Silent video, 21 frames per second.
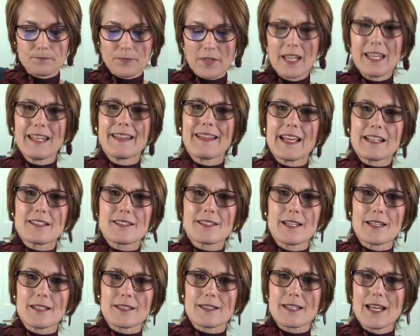in that
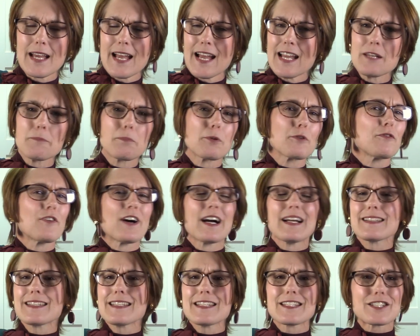sense. And he
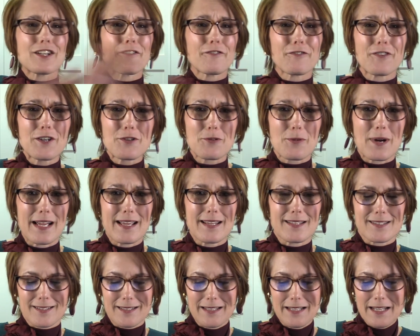provides in different
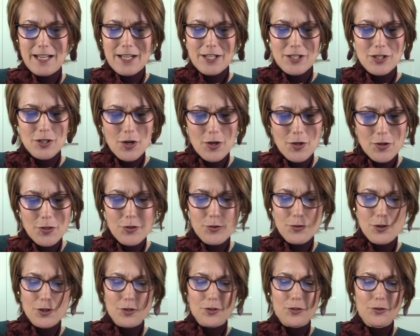ways, you know,
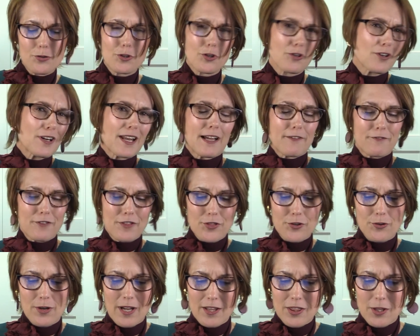through your life and
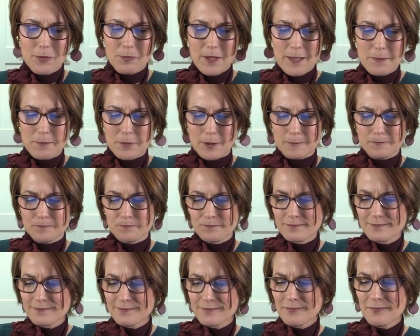through other people.
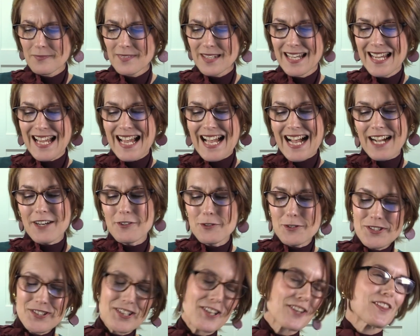I
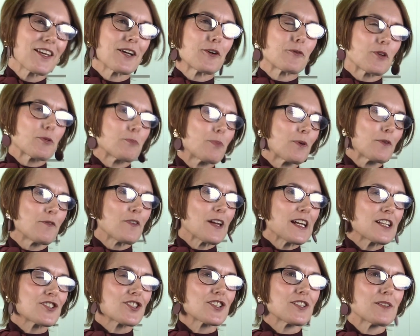also think with
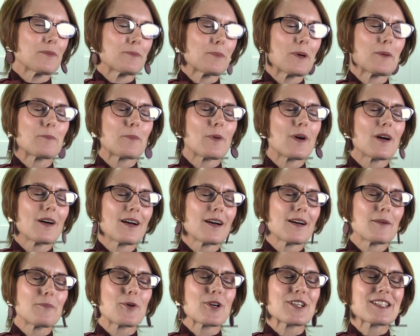
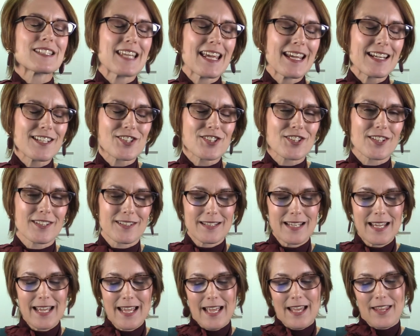protection,
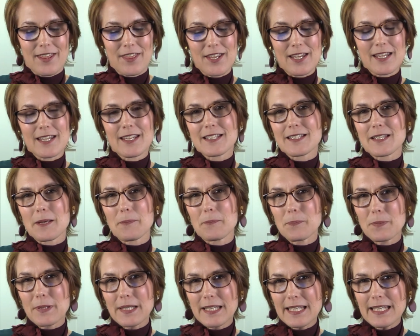there is a
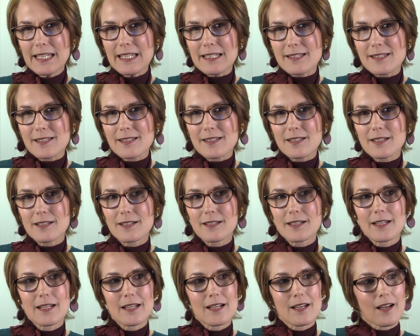peace
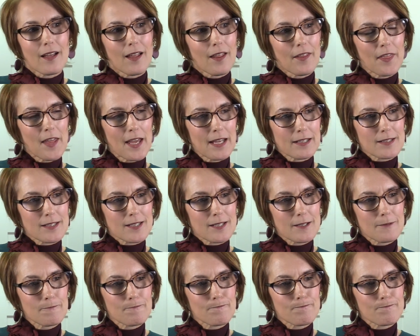that